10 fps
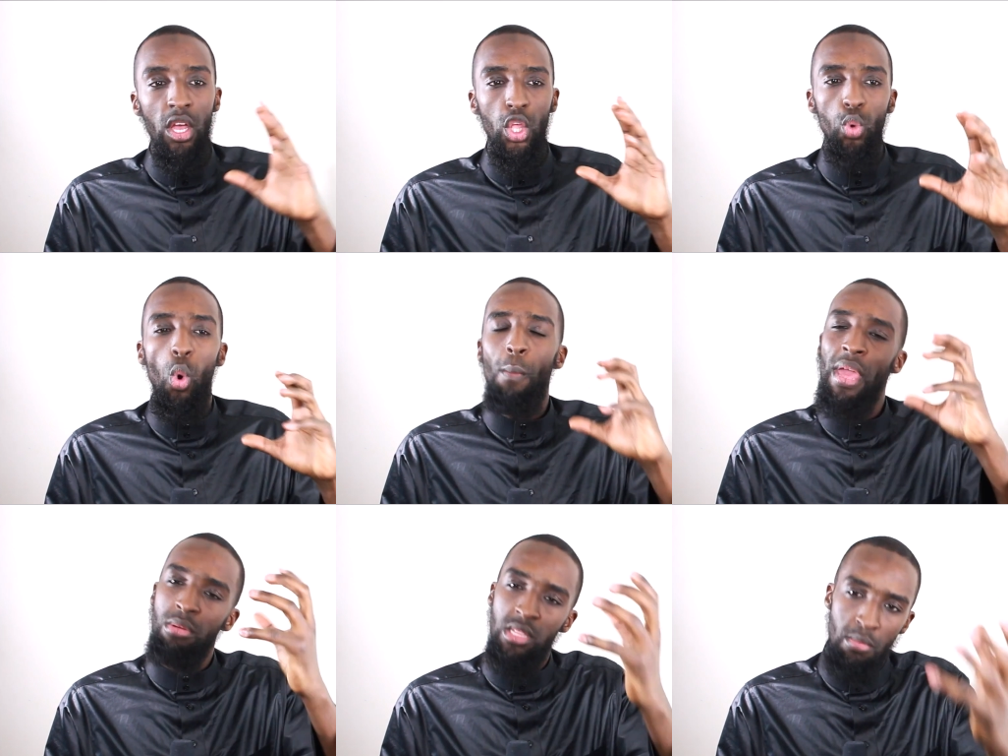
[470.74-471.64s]
you won't be
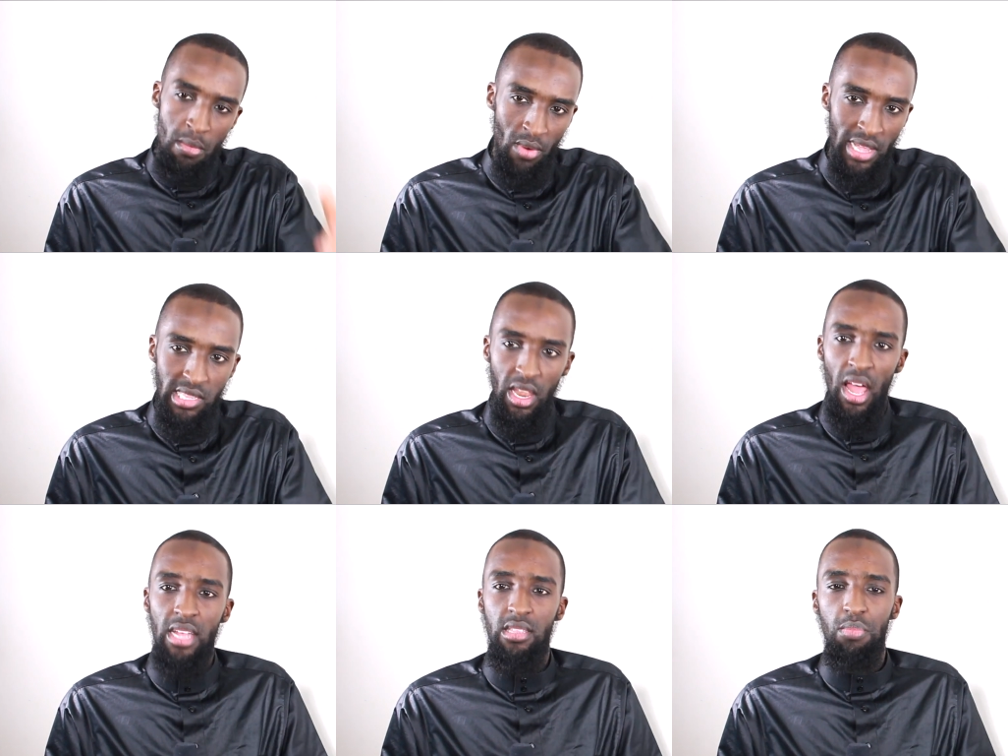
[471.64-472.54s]
able to memorize a
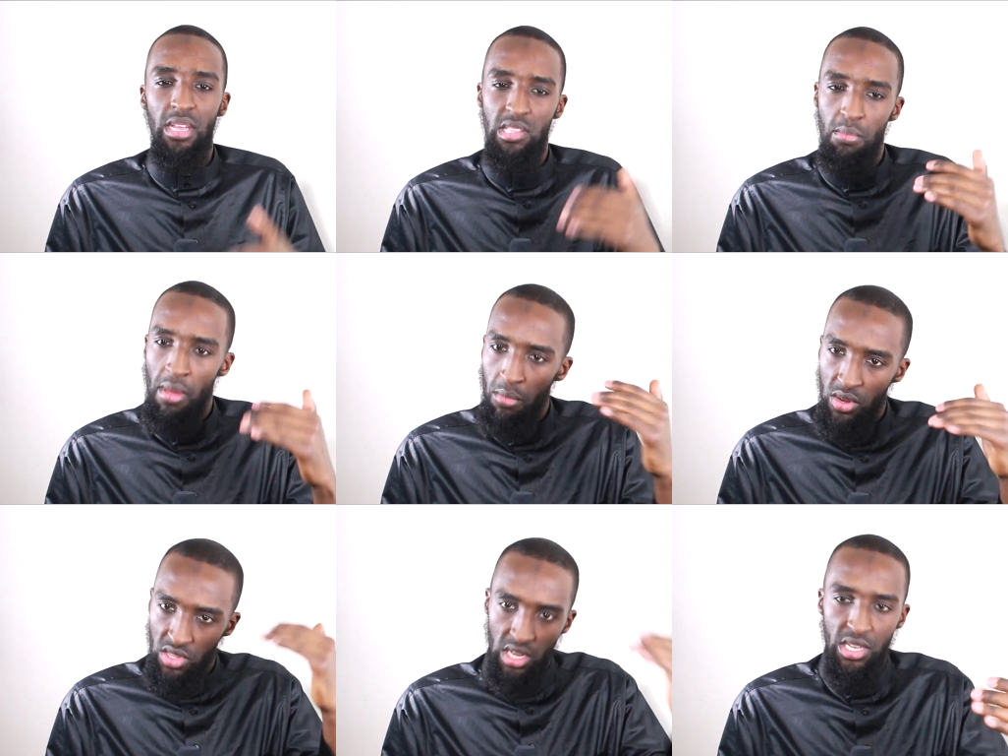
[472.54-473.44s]
lot because the memory
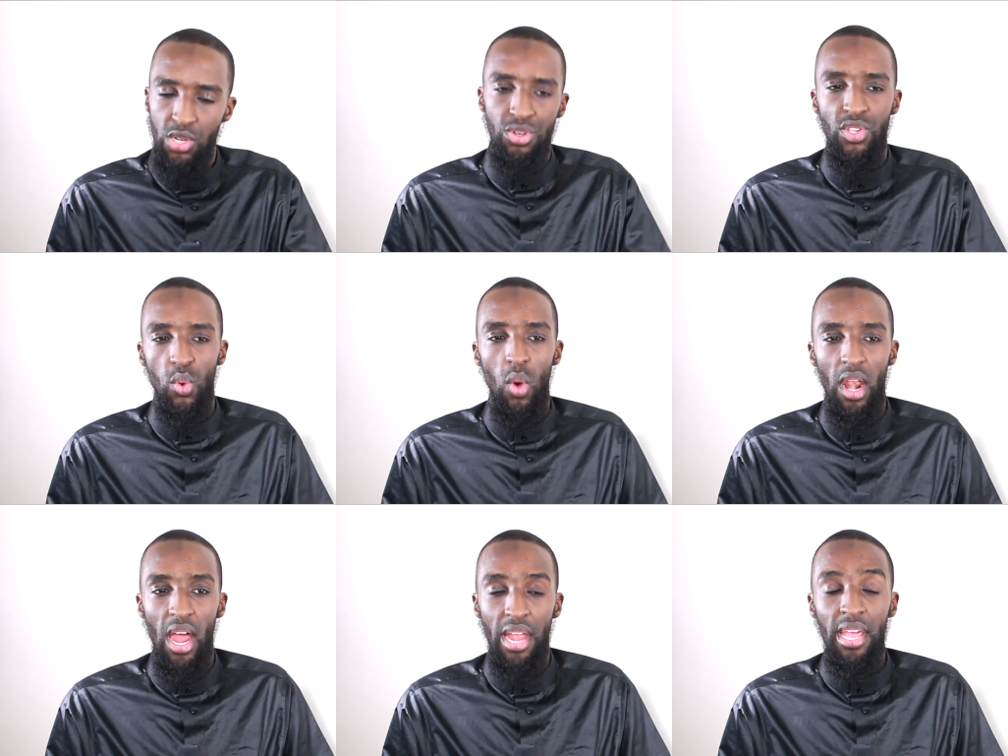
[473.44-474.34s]
is going to decrease and
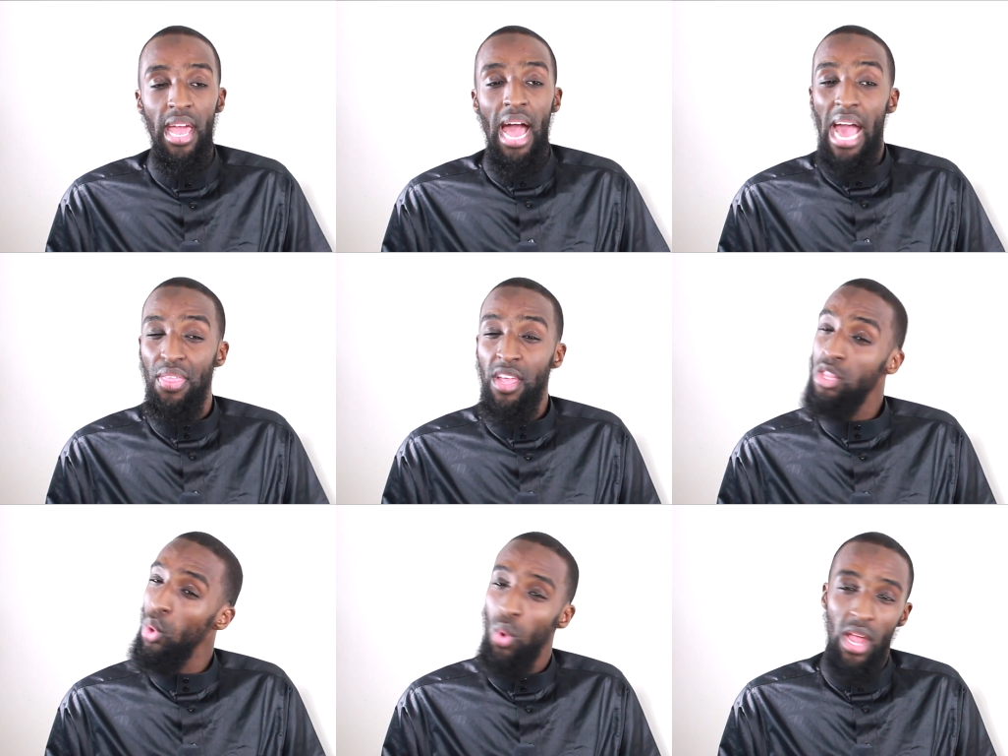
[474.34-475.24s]
whatnot. I think
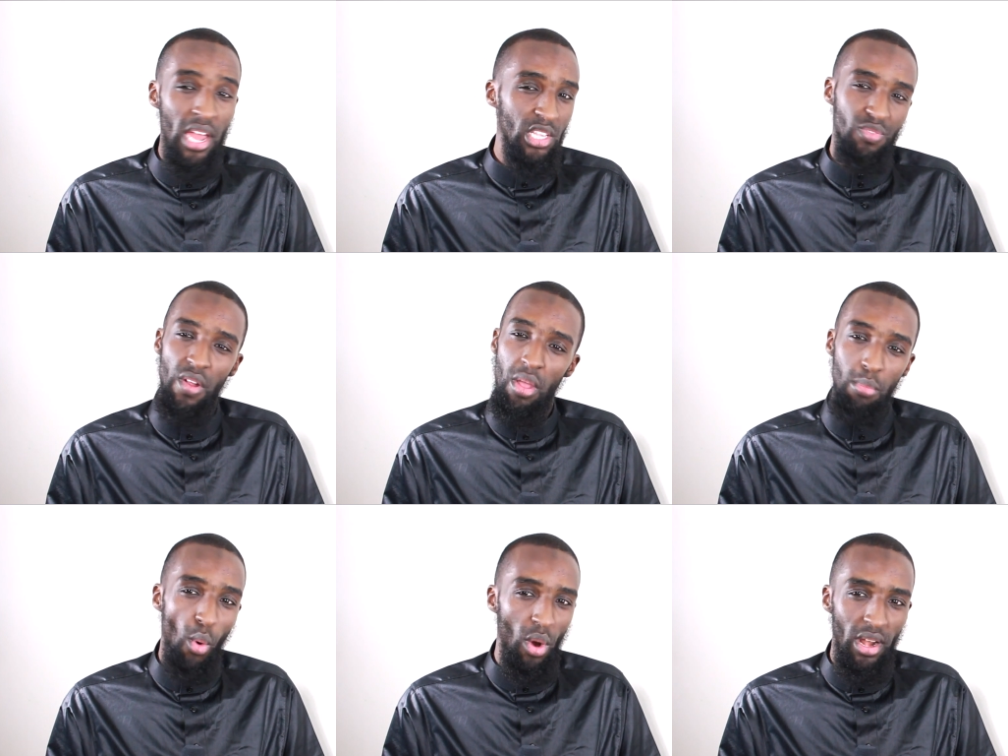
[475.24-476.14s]
the Quran is very
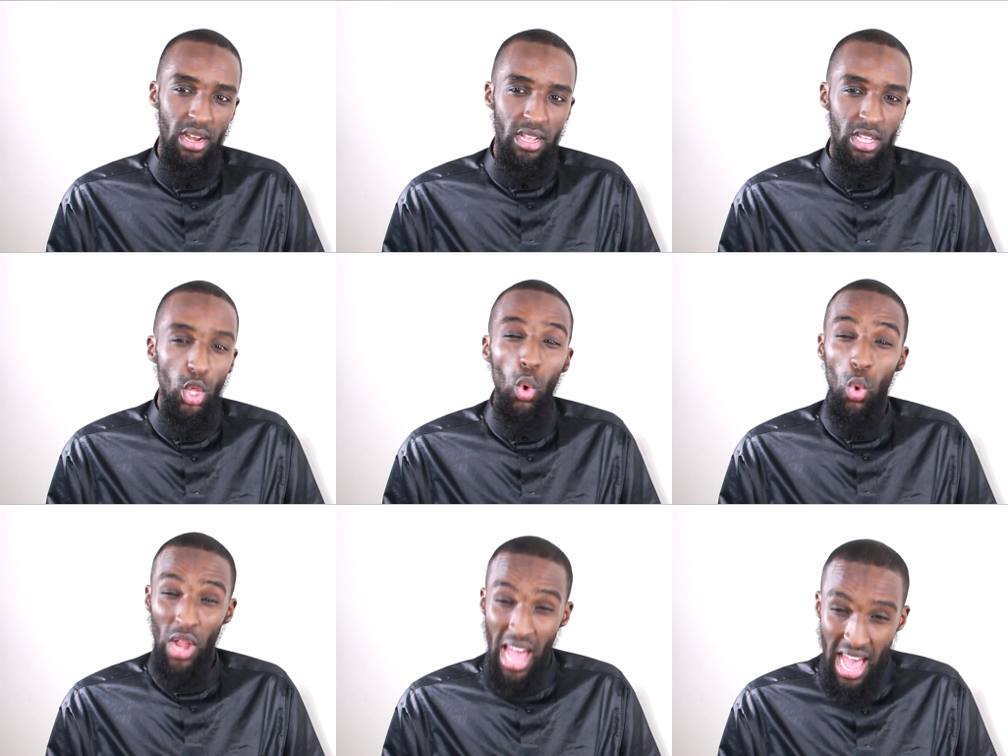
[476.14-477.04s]
important. The
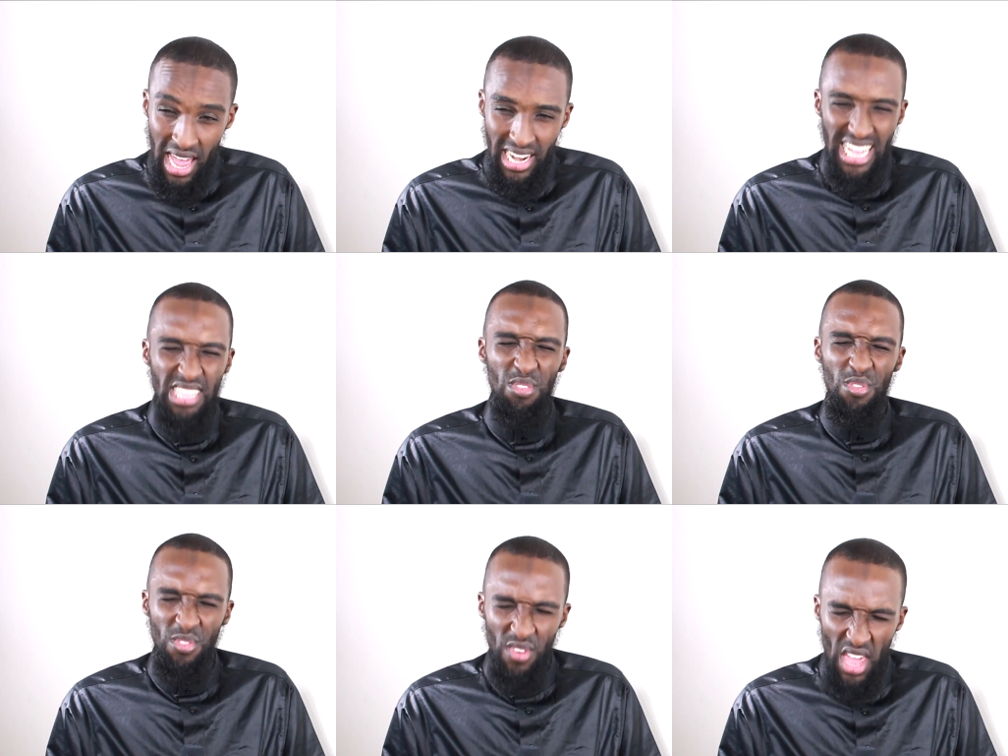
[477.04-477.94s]
Quran is
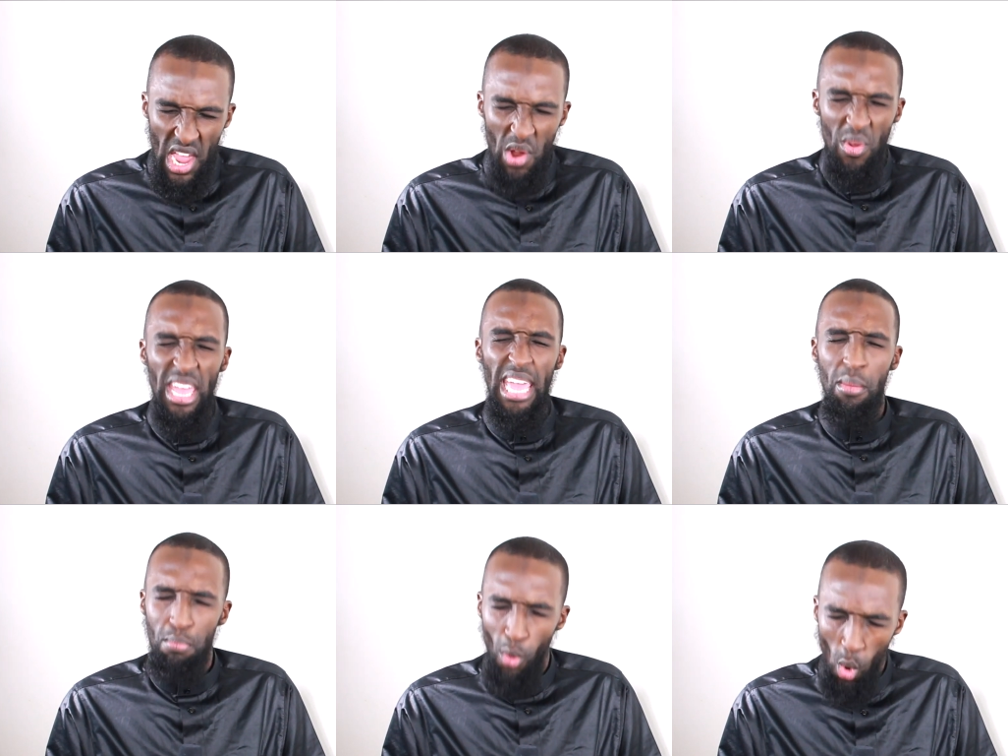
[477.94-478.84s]
very
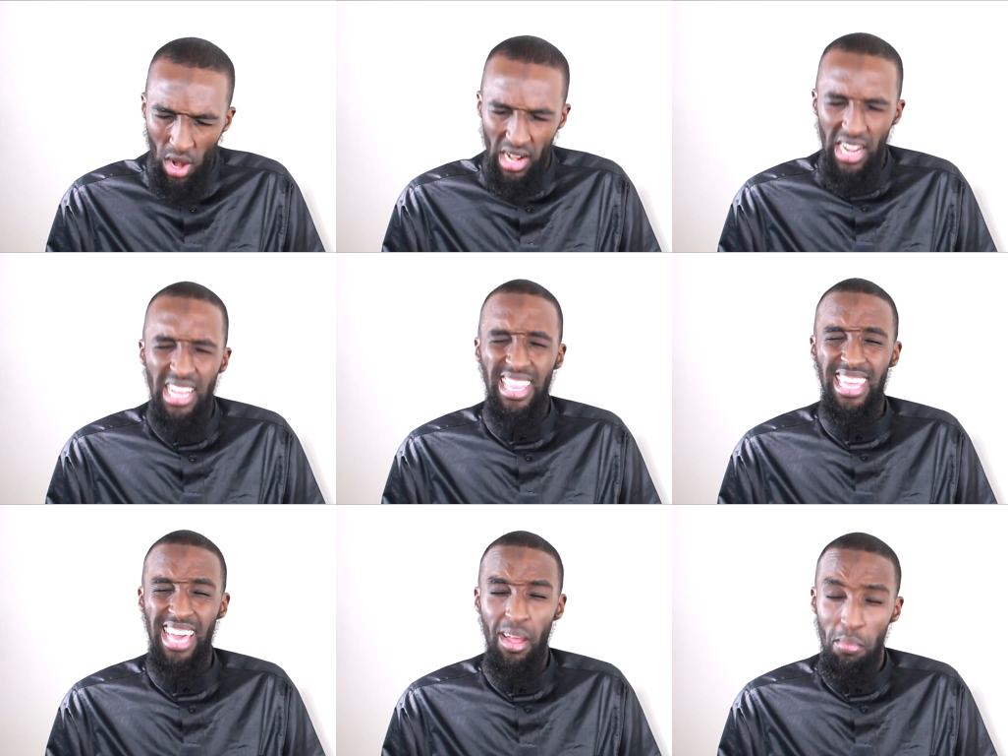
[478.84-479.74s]
important. The
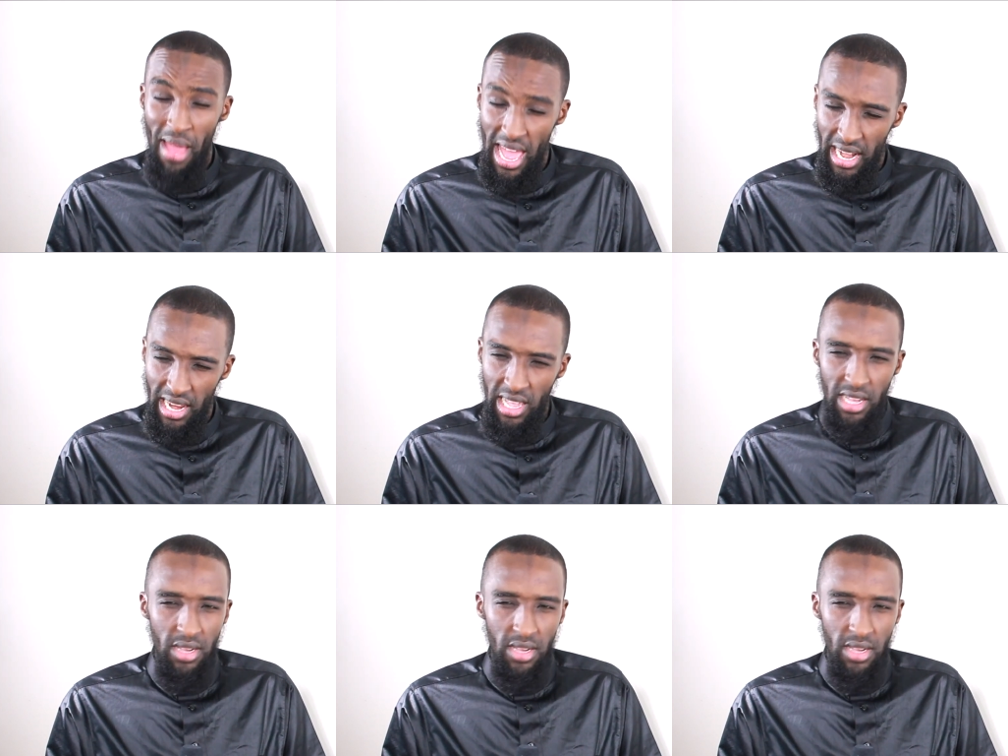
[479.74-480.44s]
young man,